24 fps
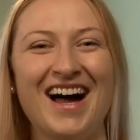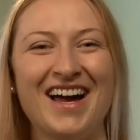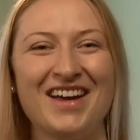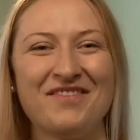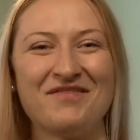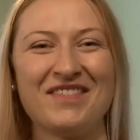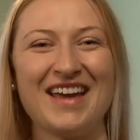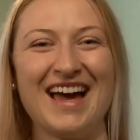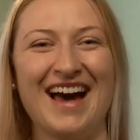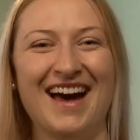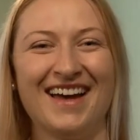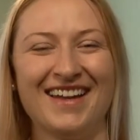
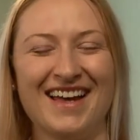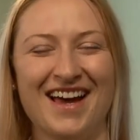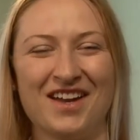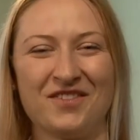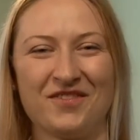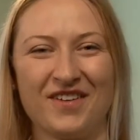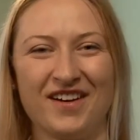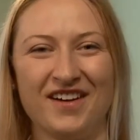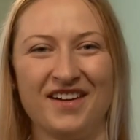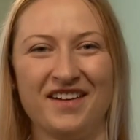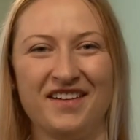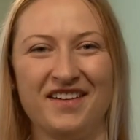I'm Kat
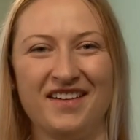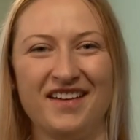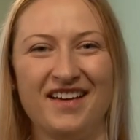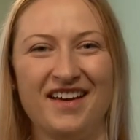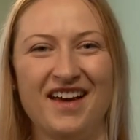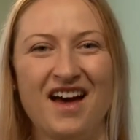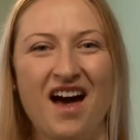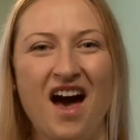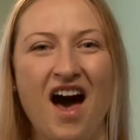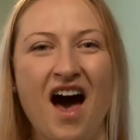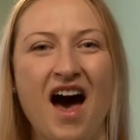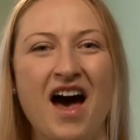Edward.
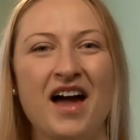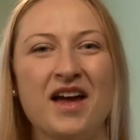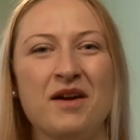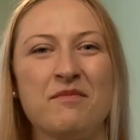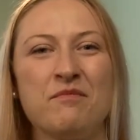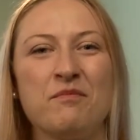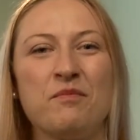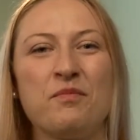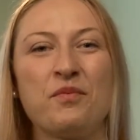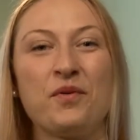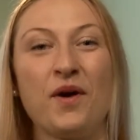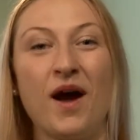I
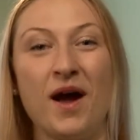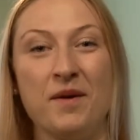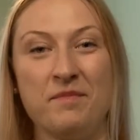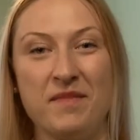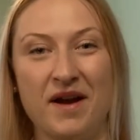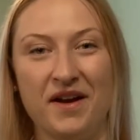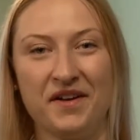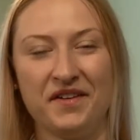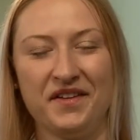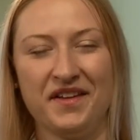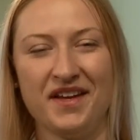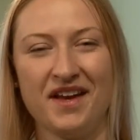am
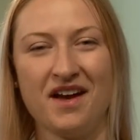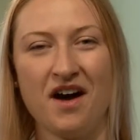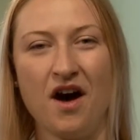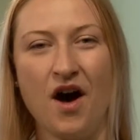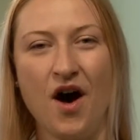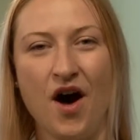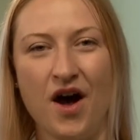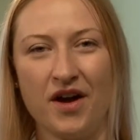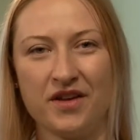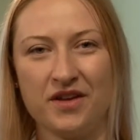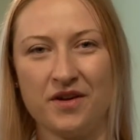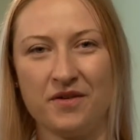primarily a
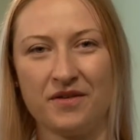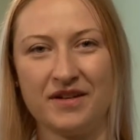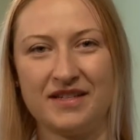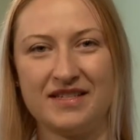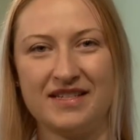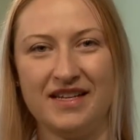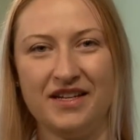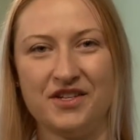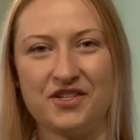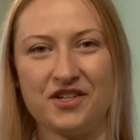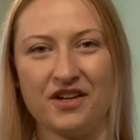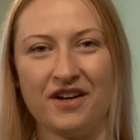hot yoga
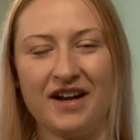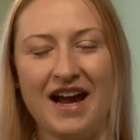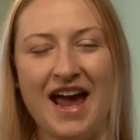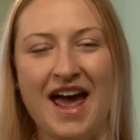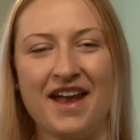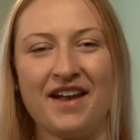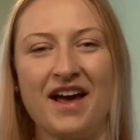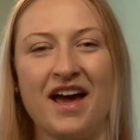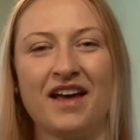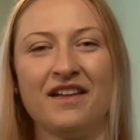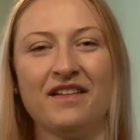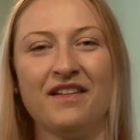teacher
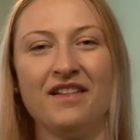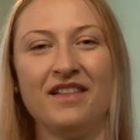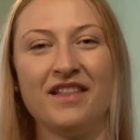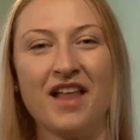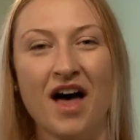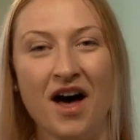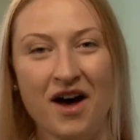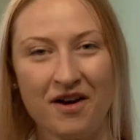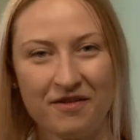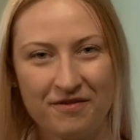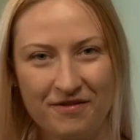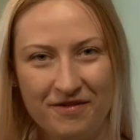and I
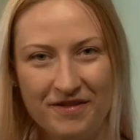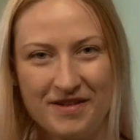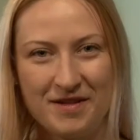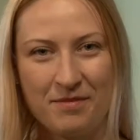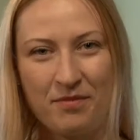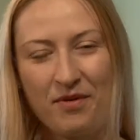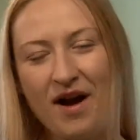love to